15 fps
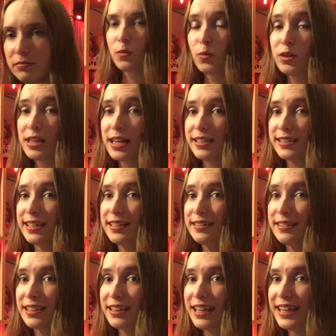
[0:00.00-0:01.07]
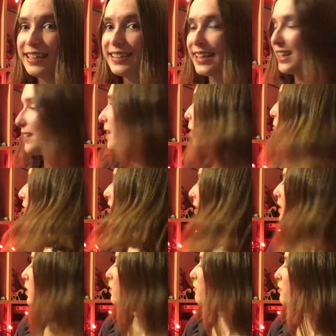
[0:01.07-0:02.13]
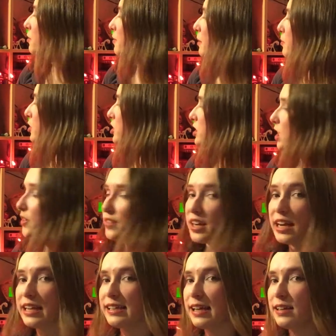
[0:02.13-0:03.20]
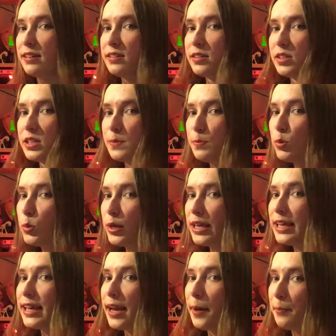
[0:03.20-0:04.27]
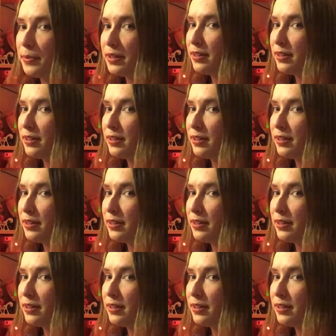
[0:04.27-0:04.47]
One last thing is the lighting. I'm right here in front of my bookshelf and I decided to spooky it up.